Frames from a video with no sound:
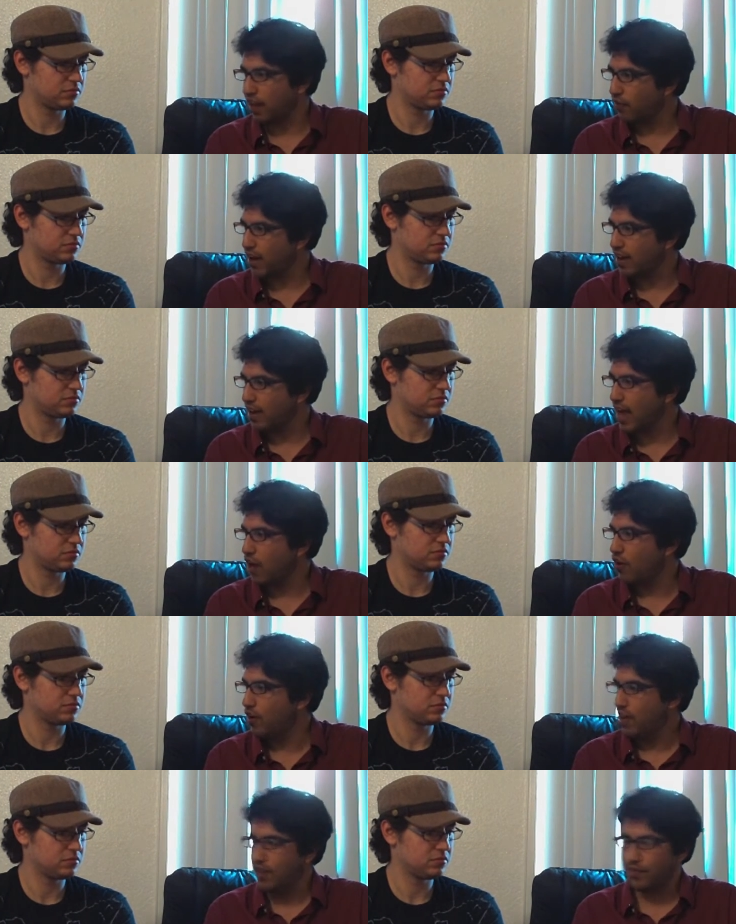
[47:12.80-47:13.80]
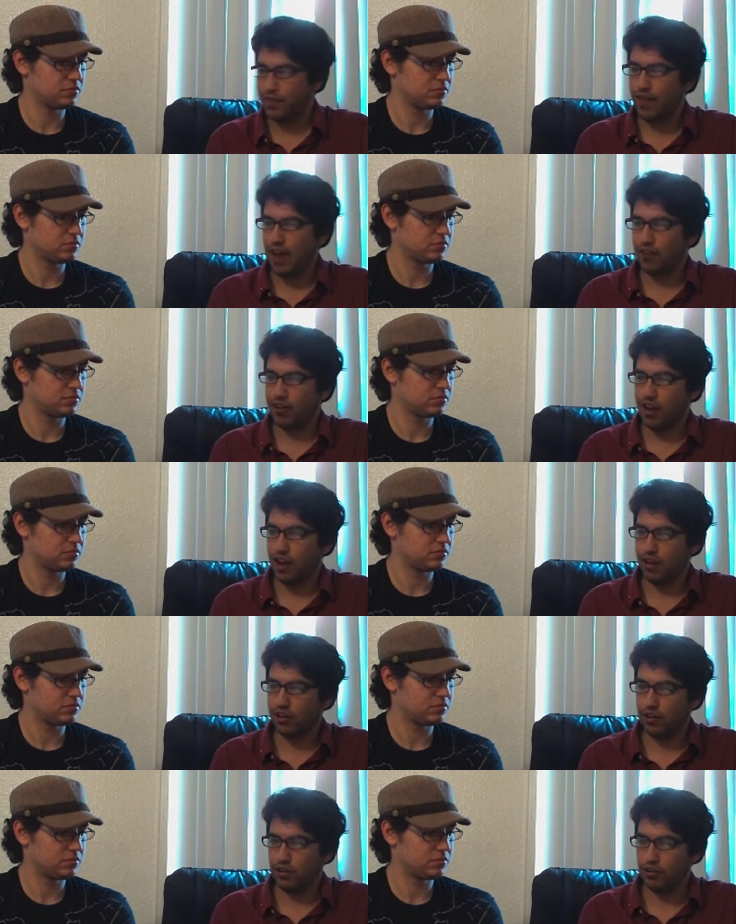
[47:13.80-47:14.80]
Speaker 1: playing right now, if it found it
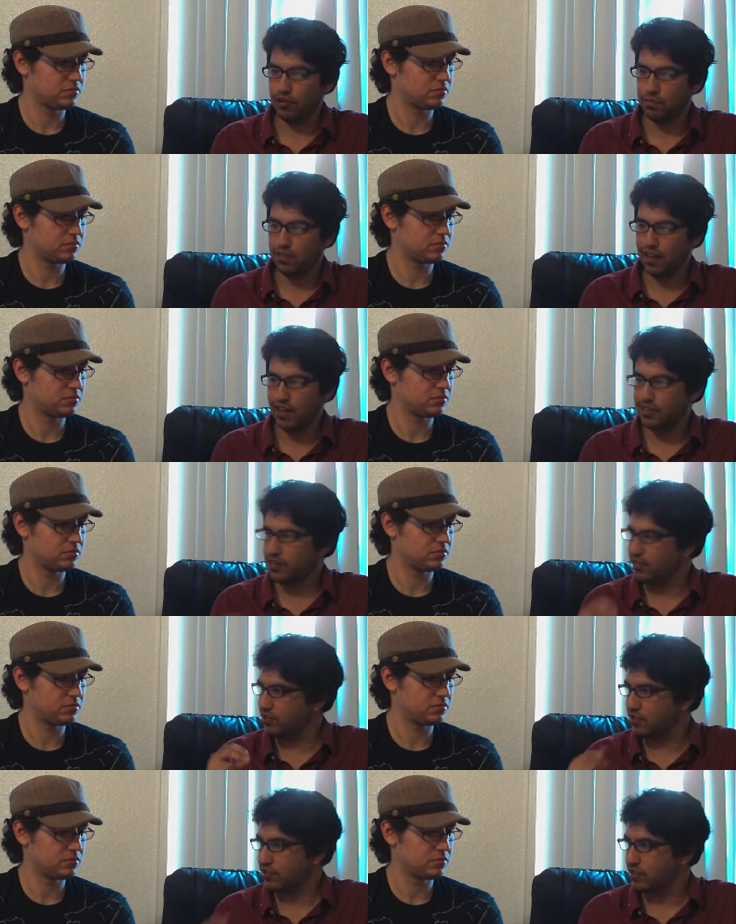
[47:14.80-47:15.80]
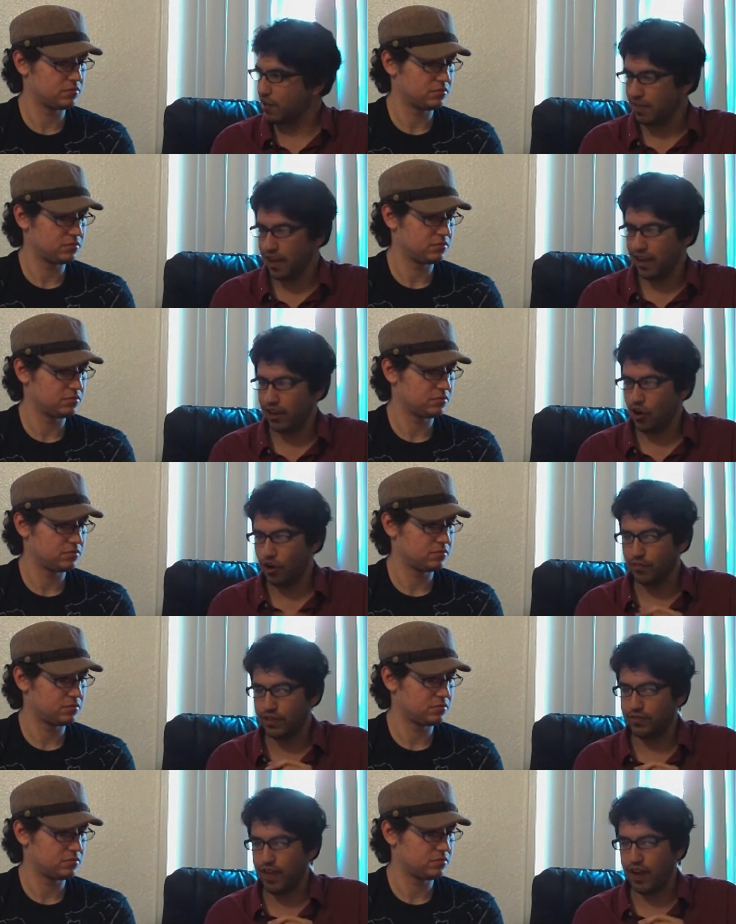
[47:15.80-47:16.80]
on Hulu Plus and it's going to start playing,
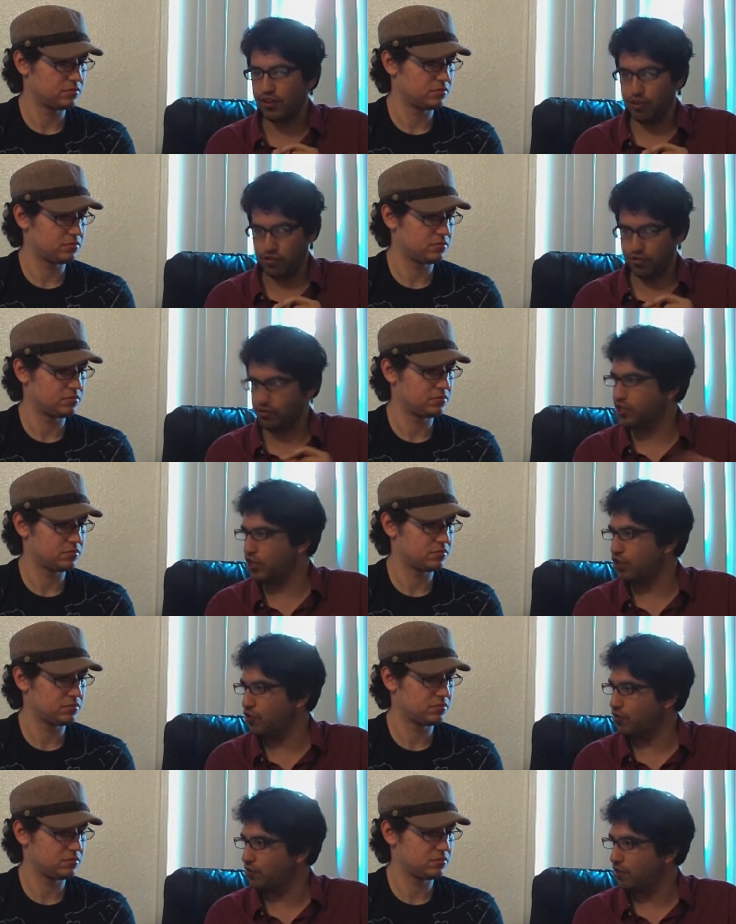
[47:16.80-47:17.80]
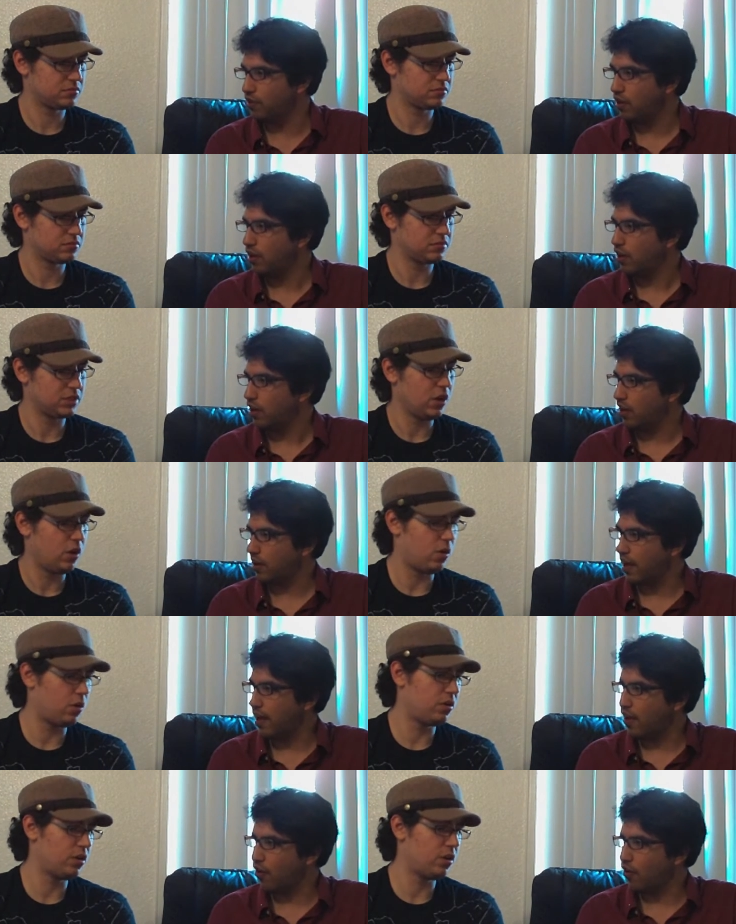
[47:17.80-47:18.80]
or if it's found it through Zune,
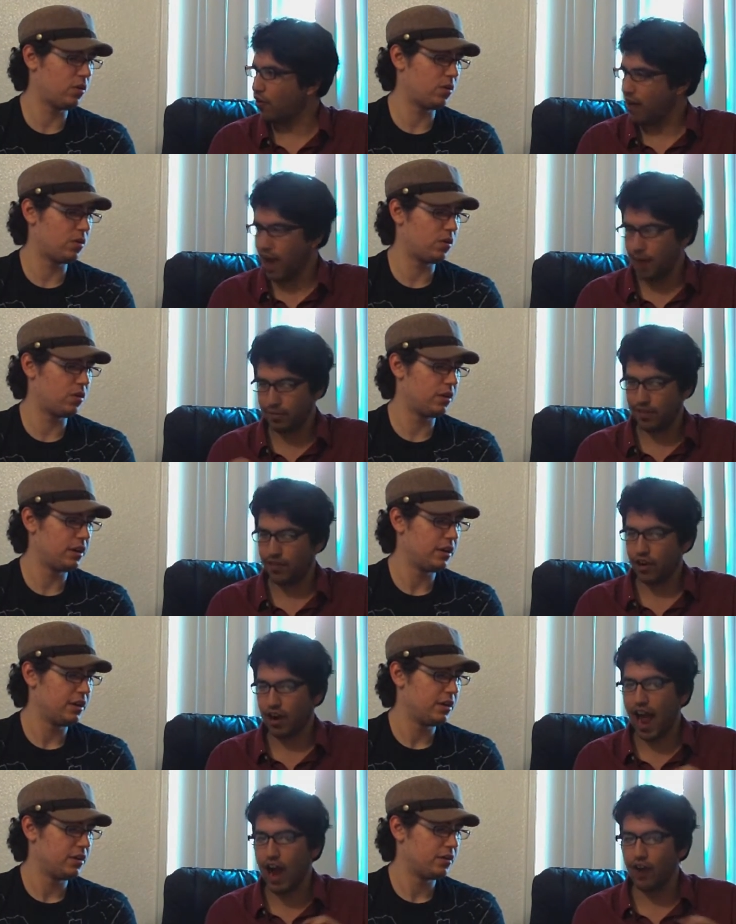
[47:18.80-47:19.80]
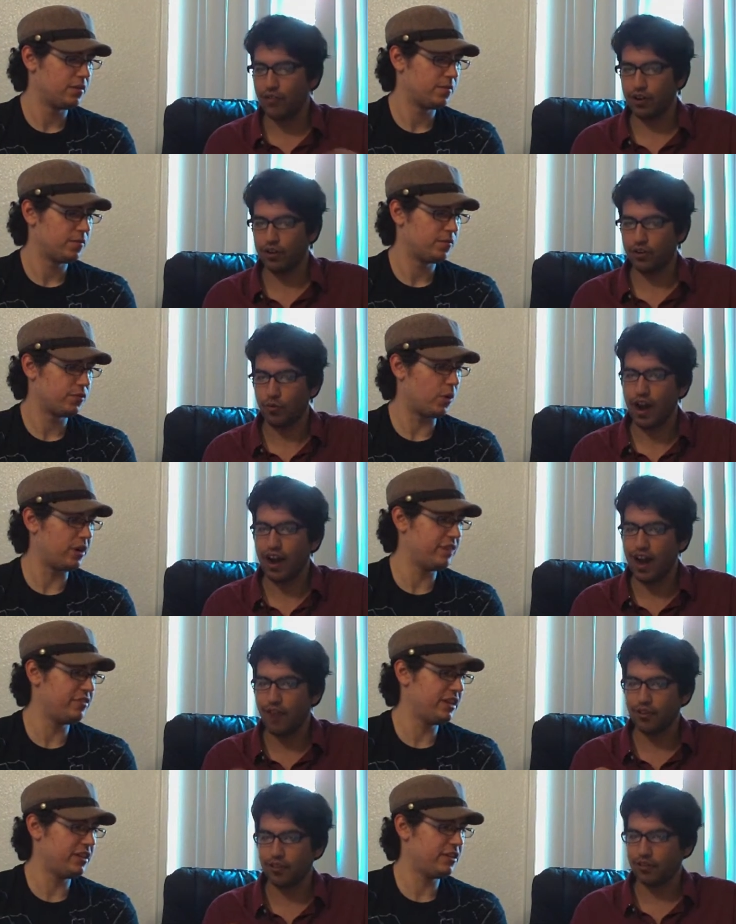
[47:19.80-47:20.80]
Speaker 2: okay, or Apple TV, or however,
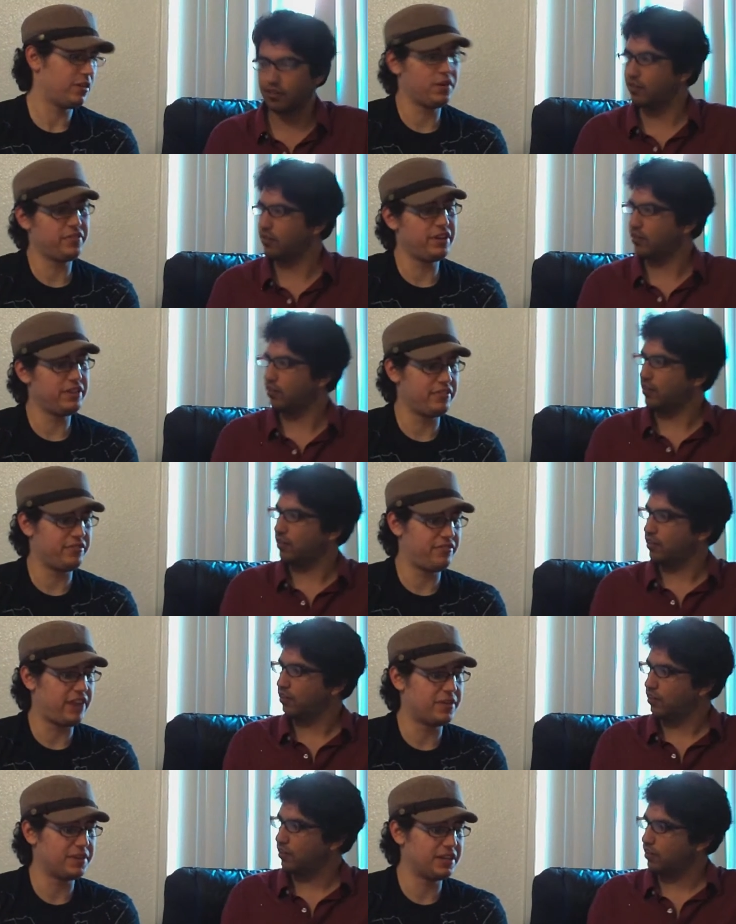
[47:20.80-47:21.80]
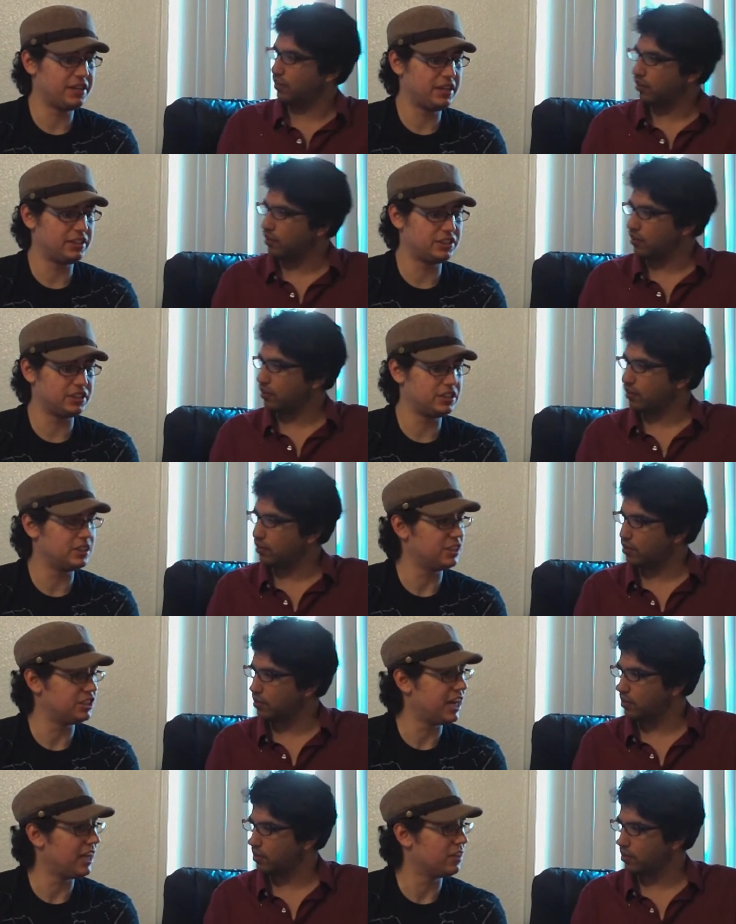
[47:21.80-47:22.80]
wherever. Or even if it found it just
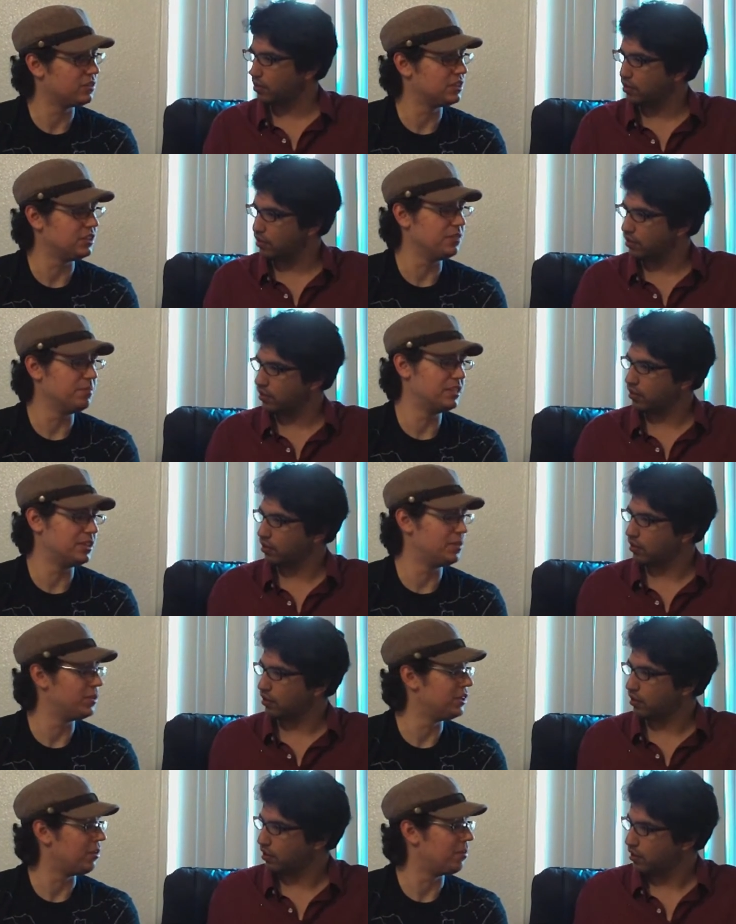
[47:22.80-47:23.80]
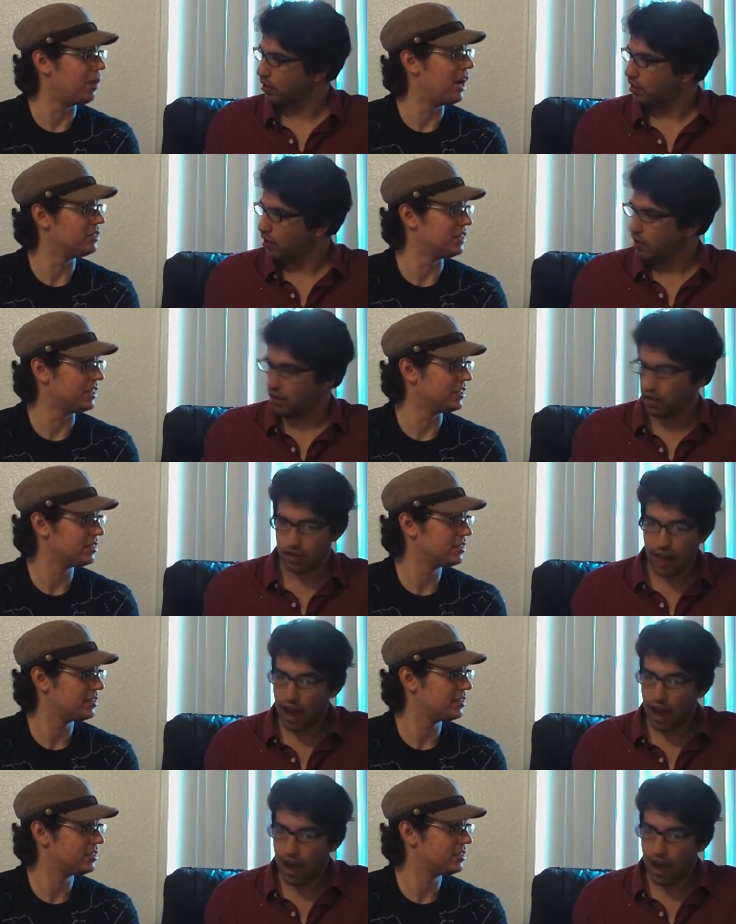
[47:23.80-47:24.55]
in channels and you missed it when you were browsing.